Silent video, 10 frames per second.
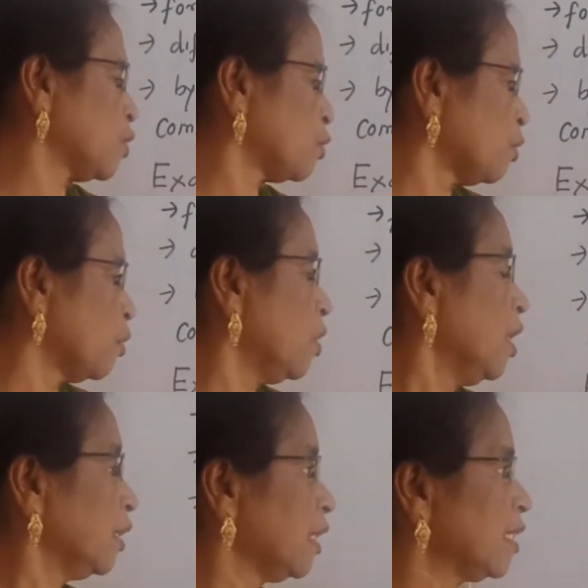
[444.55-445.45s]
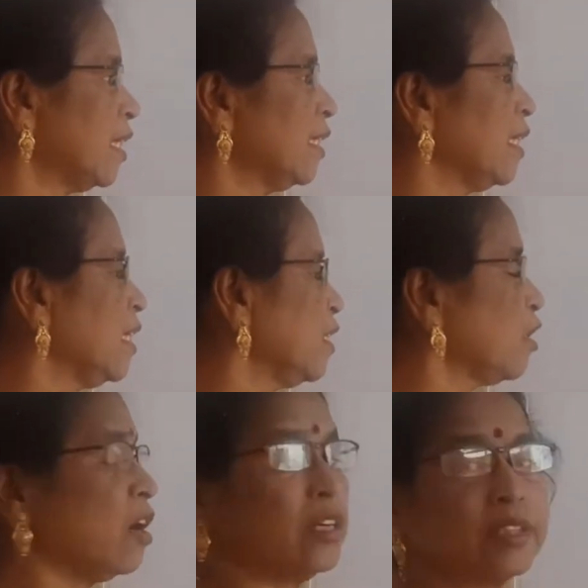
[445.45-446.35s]
So this is the
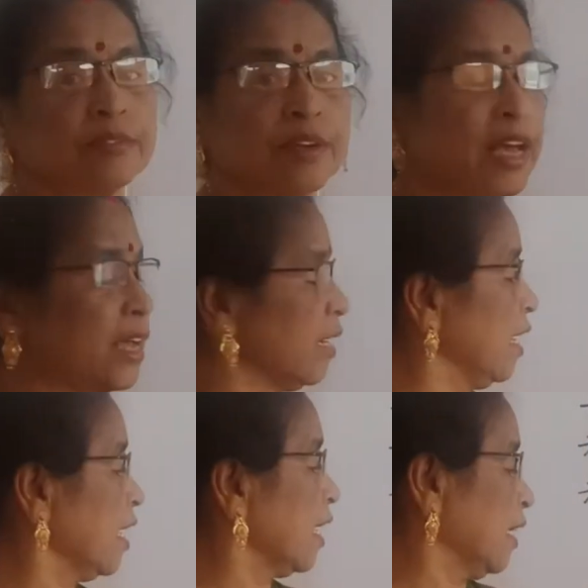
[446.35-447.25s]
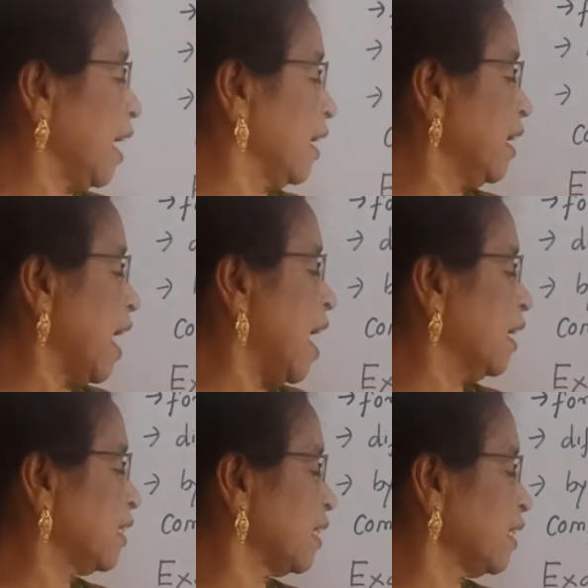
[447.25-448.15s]
result where it
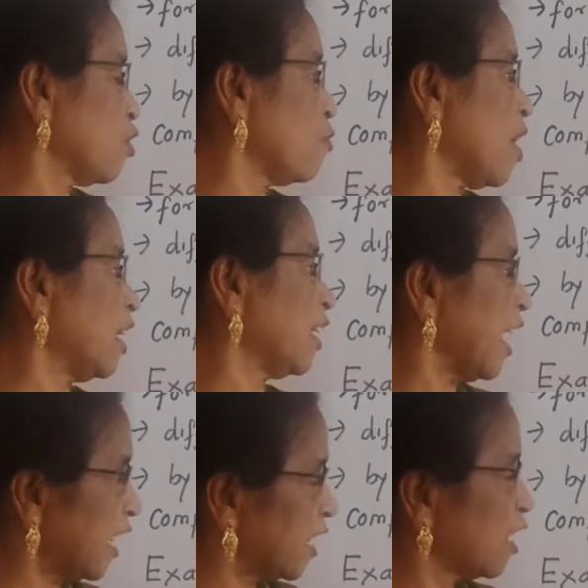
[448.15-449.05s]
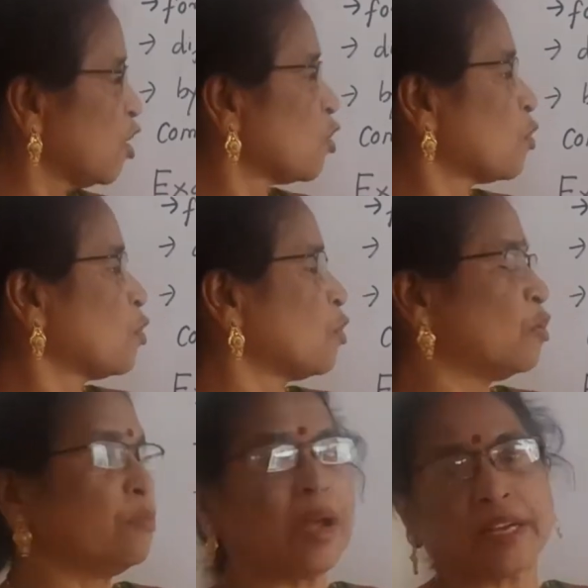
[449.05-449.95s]
ends in cobaltate
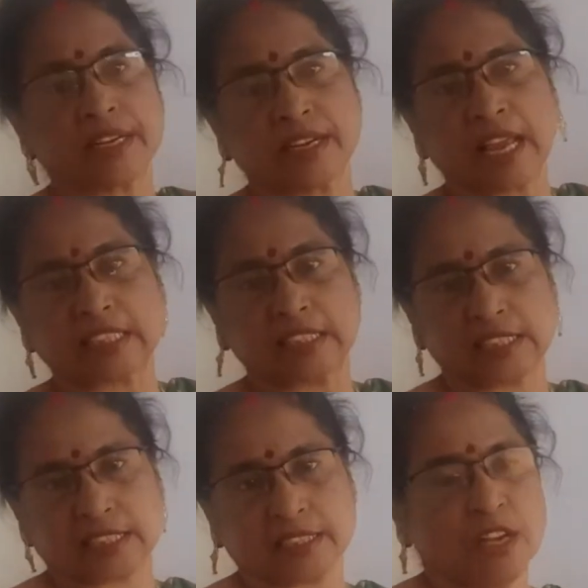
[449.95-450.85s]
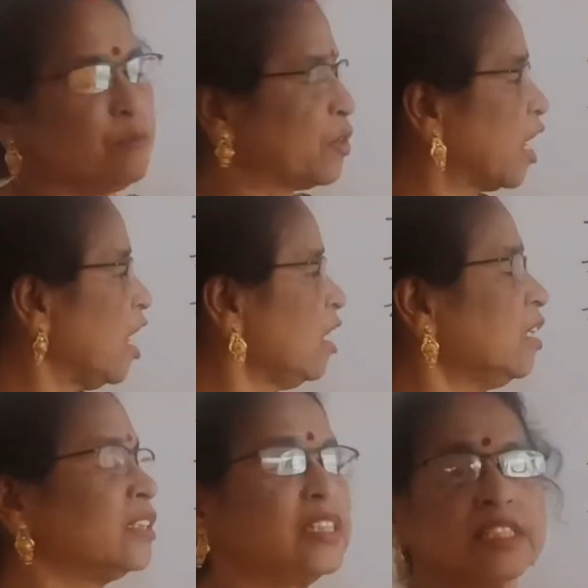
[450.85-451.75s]
chromate like this, because
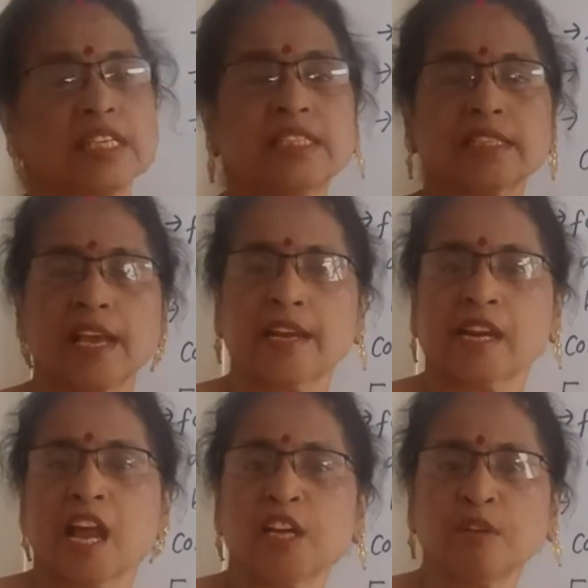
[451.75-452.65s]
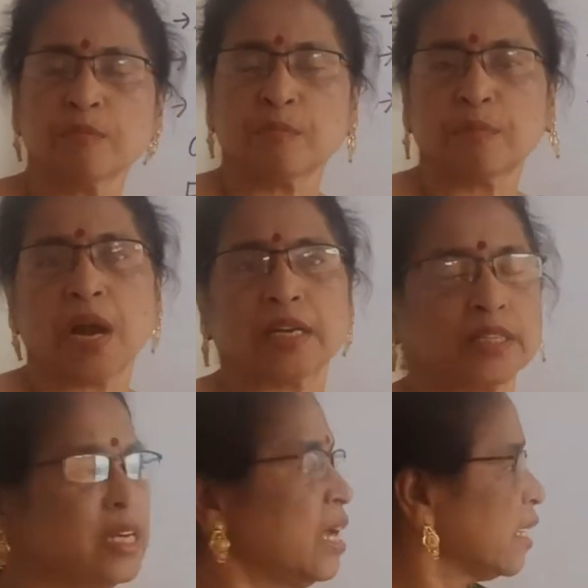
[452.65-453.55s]
this is anion
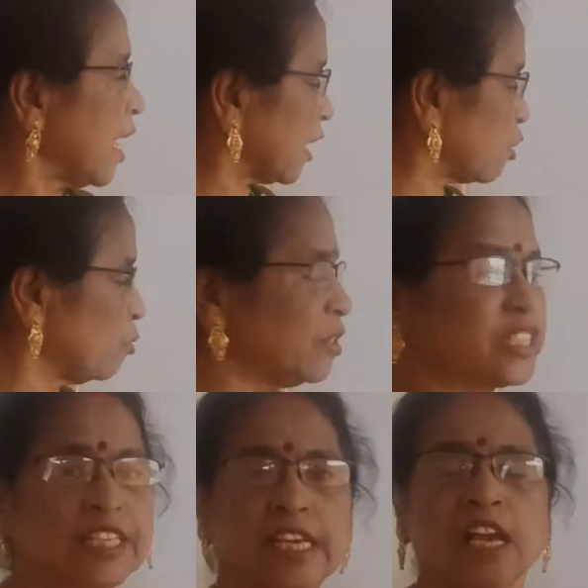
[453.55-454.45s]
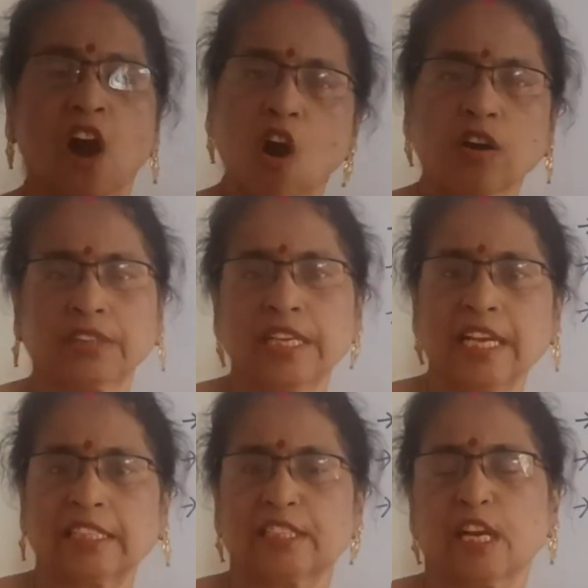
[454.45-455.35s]
part. Next we will see other
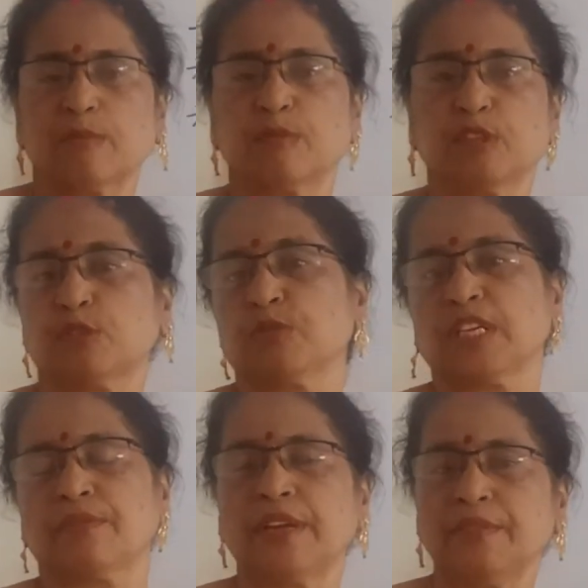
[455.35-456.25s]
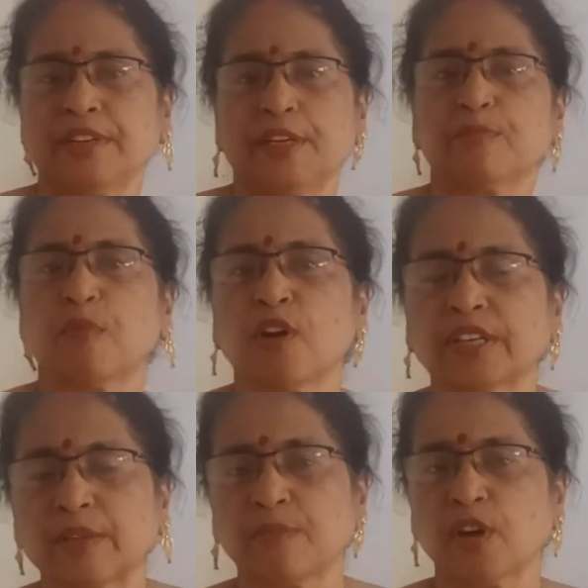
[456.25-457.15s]
examples which are very very
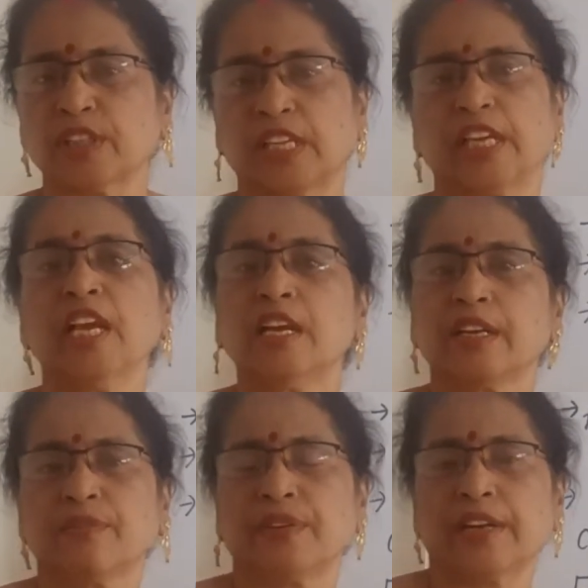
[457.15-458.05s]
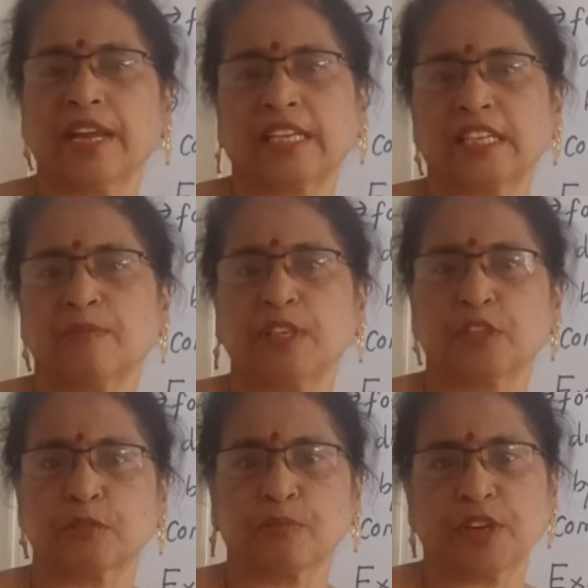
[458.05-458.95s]
important for the different
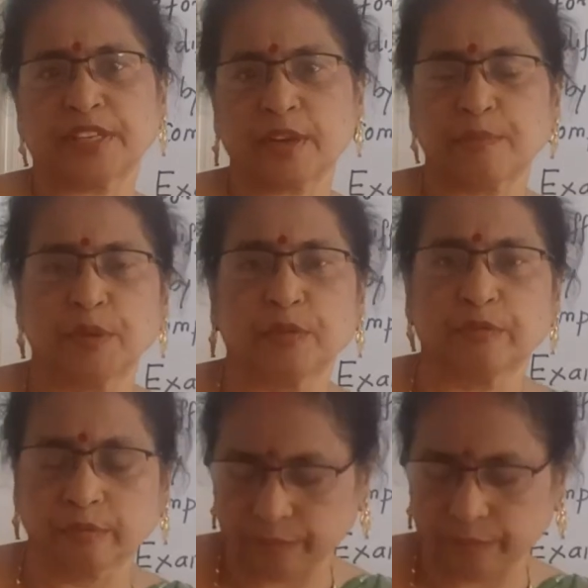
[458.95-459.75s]
examination point of view.